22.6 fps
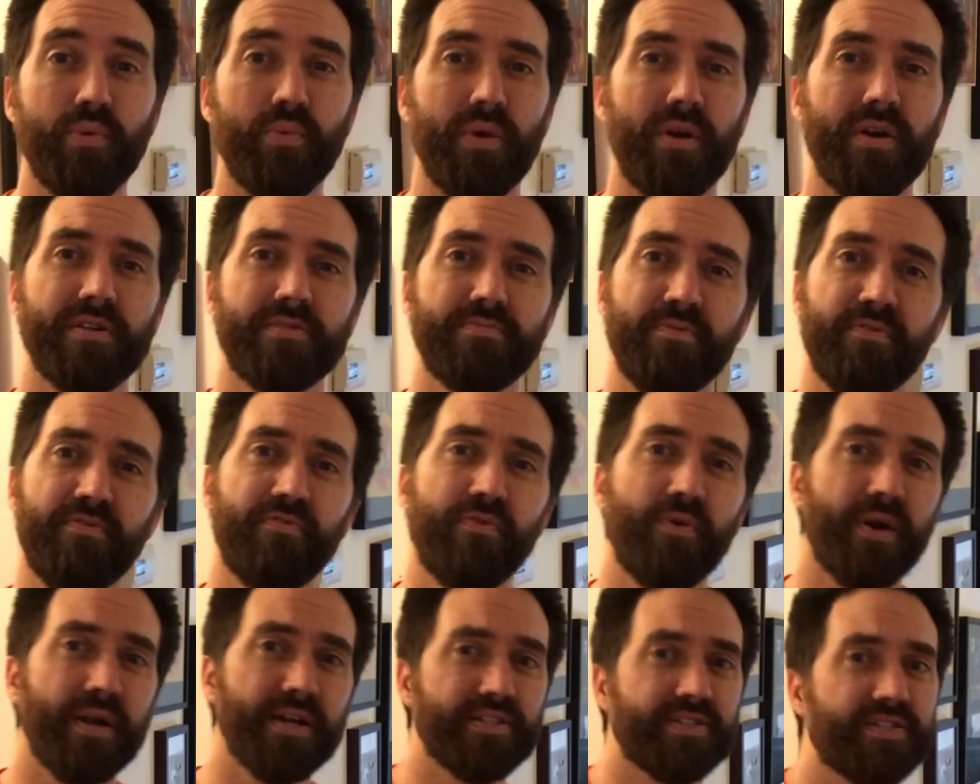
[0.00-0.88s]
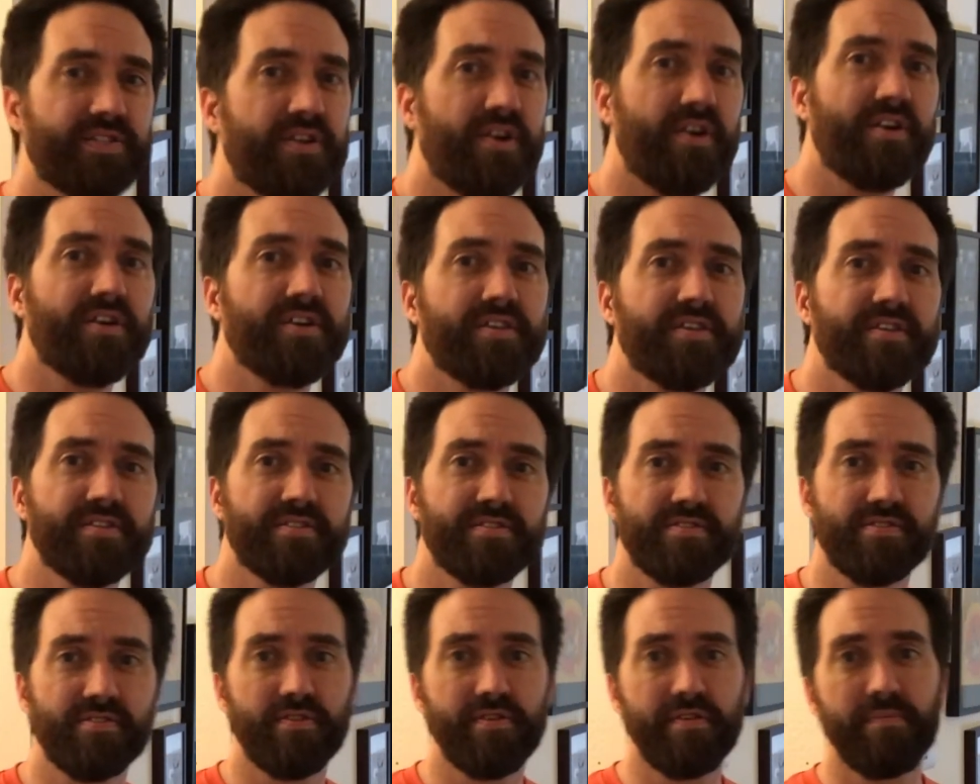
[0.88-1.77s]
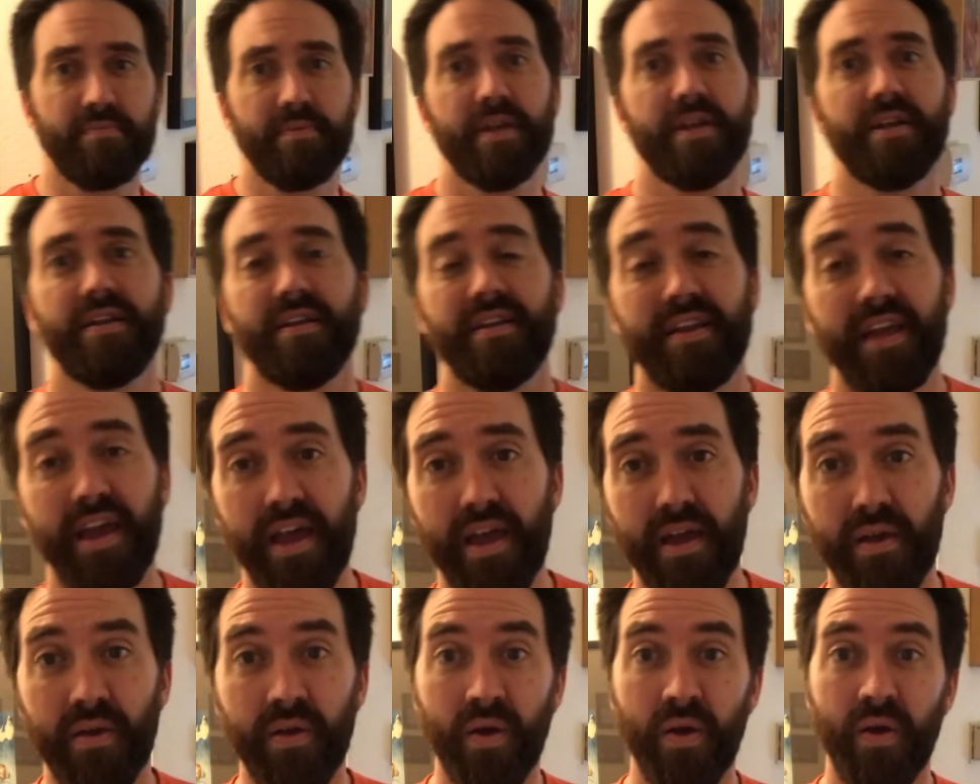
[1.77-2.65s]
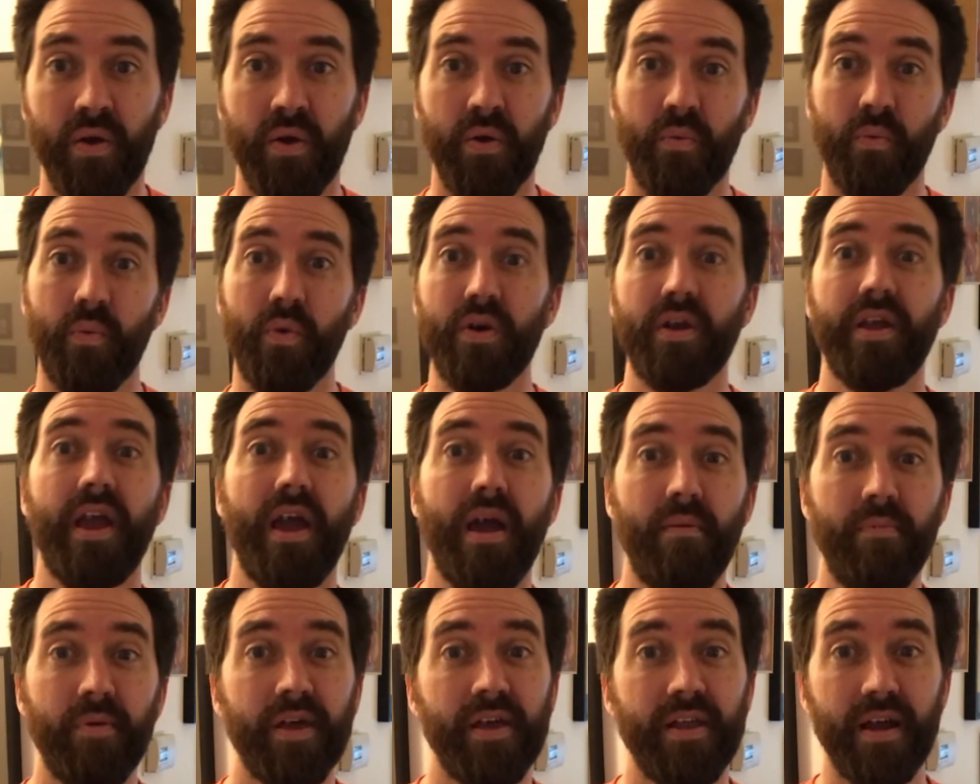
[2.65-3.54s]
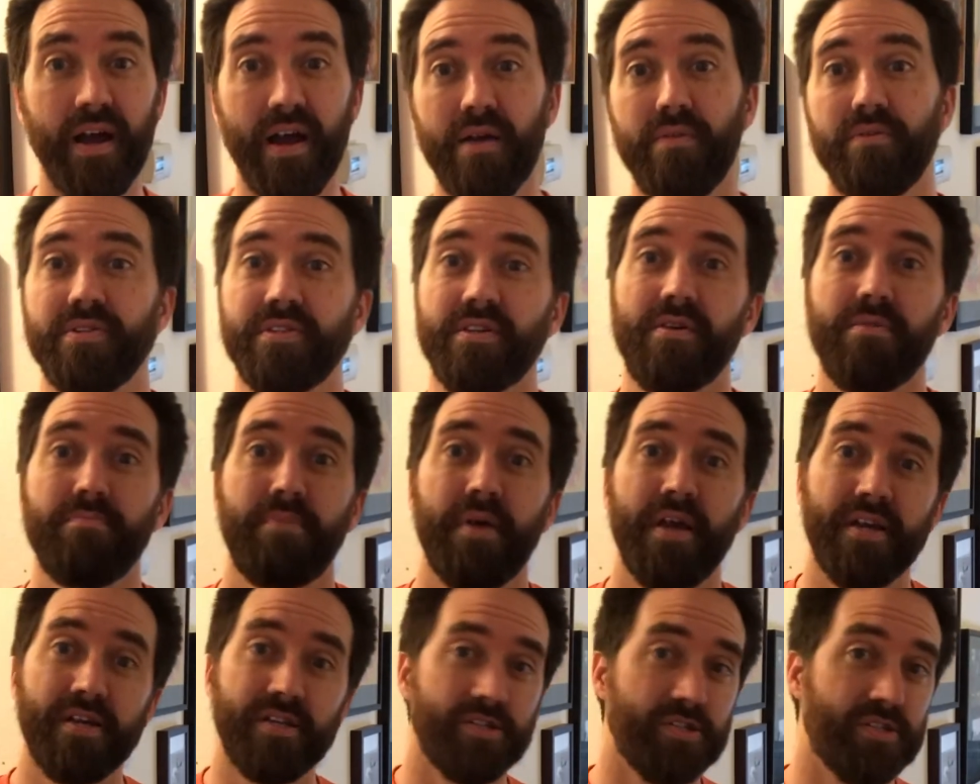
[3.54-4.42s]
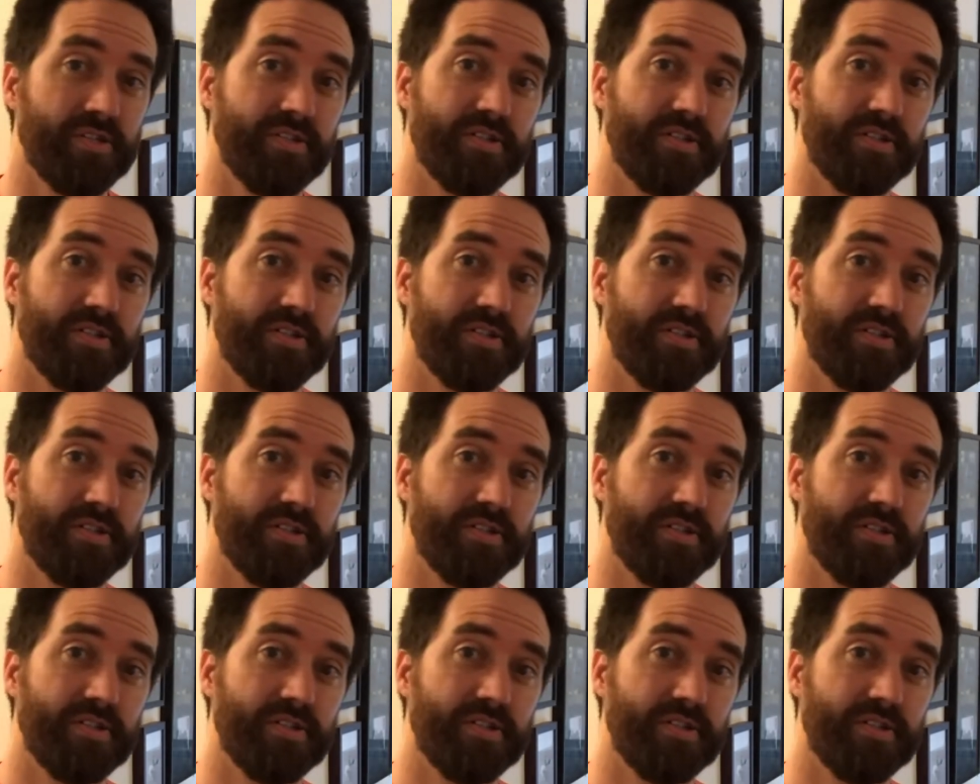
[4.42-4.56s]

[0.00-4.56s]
whereas before I started this 30 minute a day work habit, I was on page